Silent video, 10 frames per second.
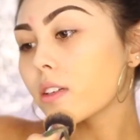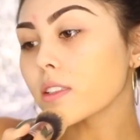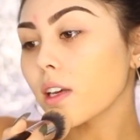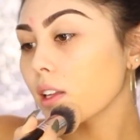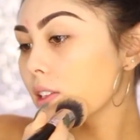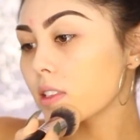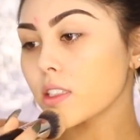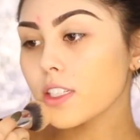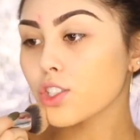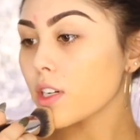You can tell
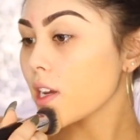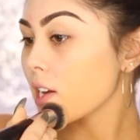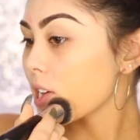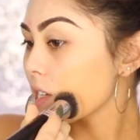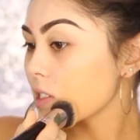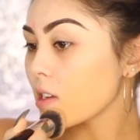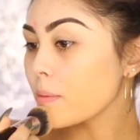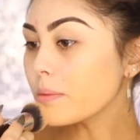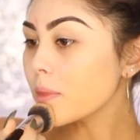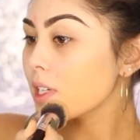this shade is
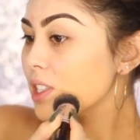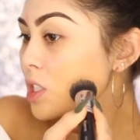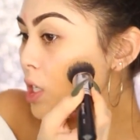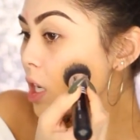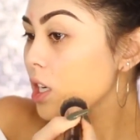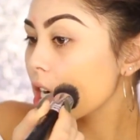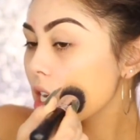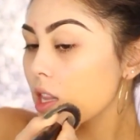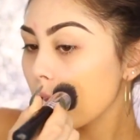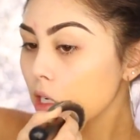much
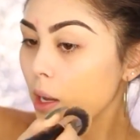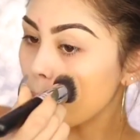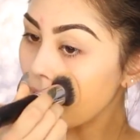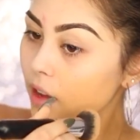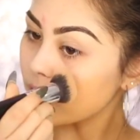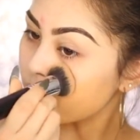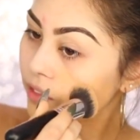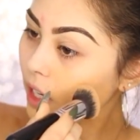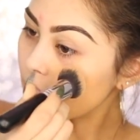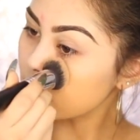darker than my
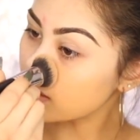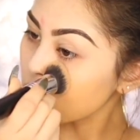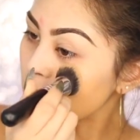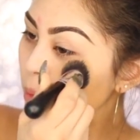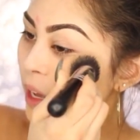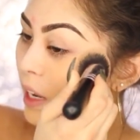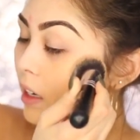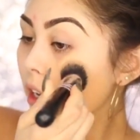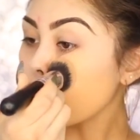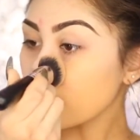face,
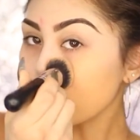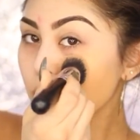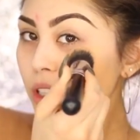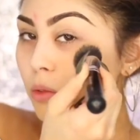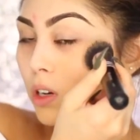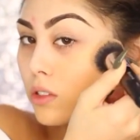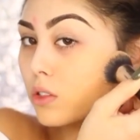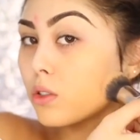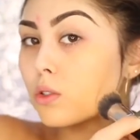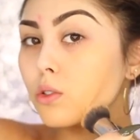but you really want
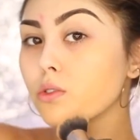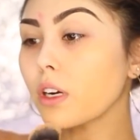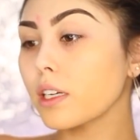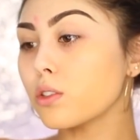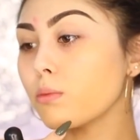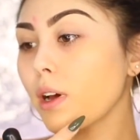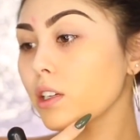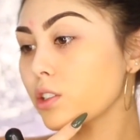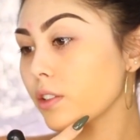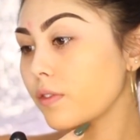to try to
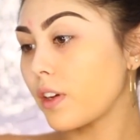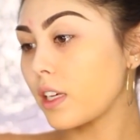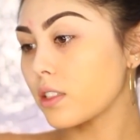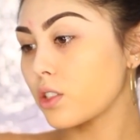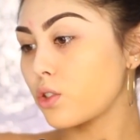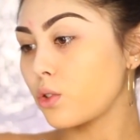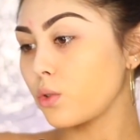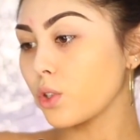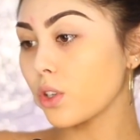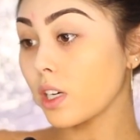match your face to
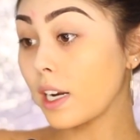your